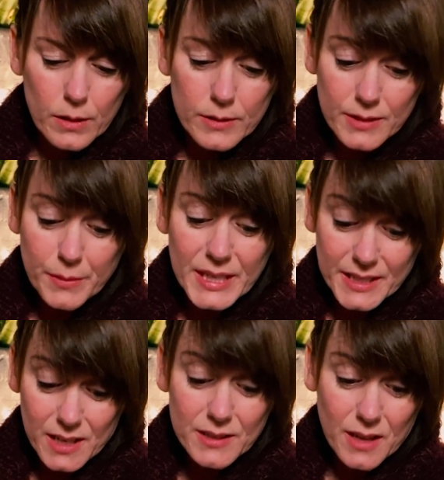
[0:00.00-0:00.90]
Somebody
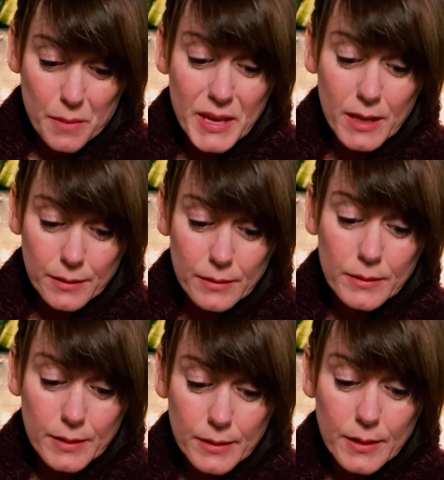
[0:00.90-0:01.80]
does come in.
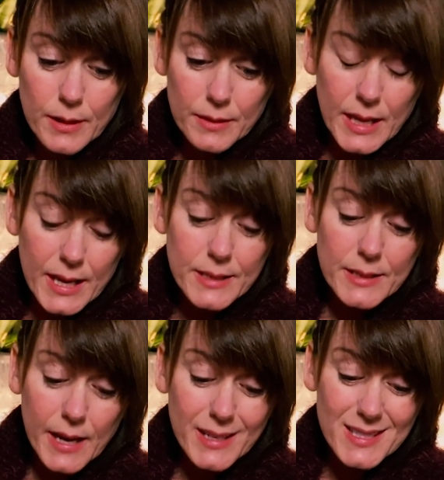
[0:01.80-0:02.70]
The
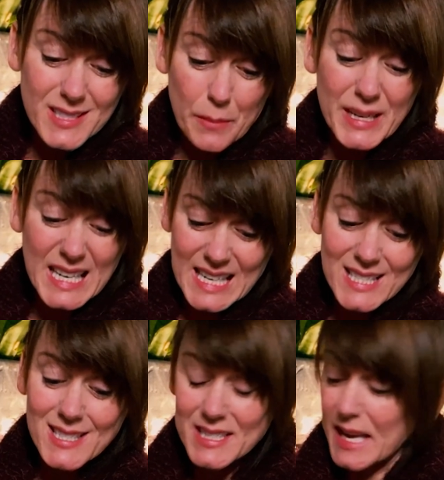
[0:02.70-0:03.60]
insight is somebody
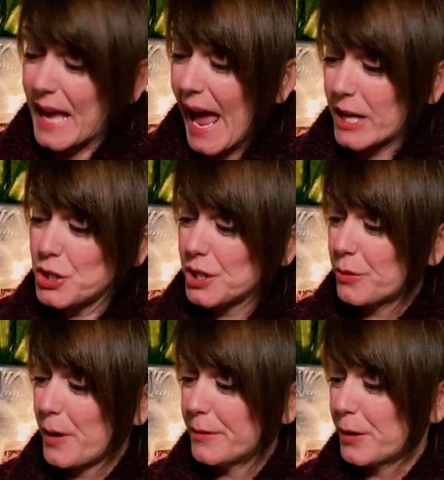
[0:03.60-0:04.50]
needs to take action
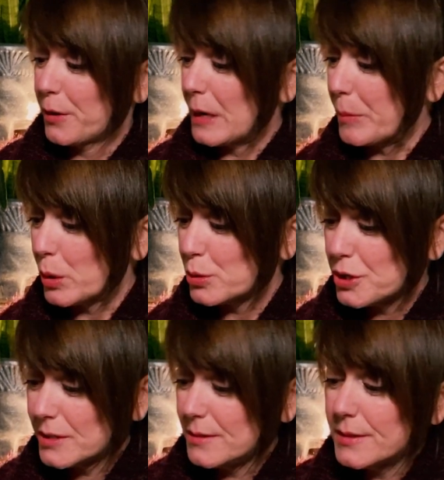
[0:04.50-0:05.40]
around their
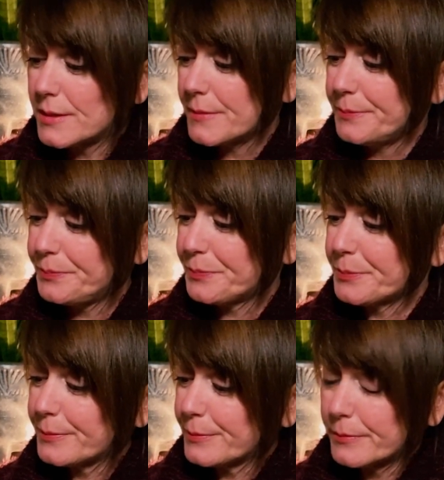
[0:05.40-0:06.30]
emotions.
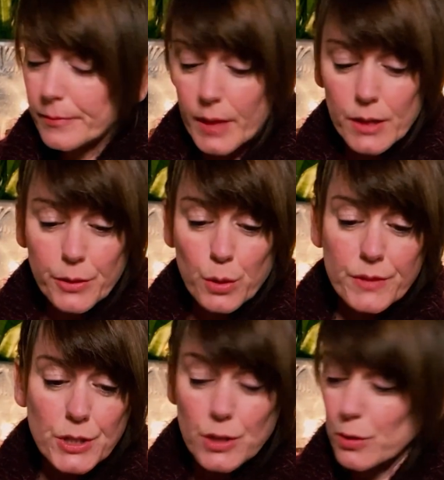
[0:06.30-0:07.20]
I don't know if
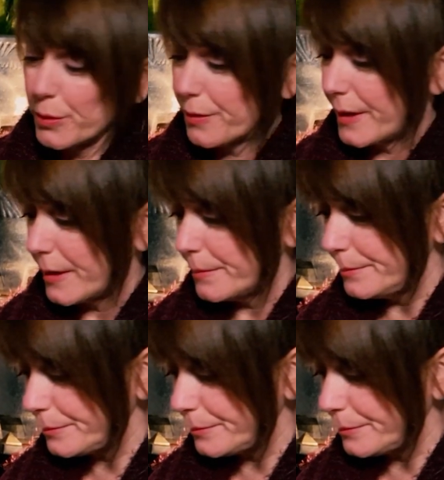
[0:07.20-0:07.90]
it's you or them.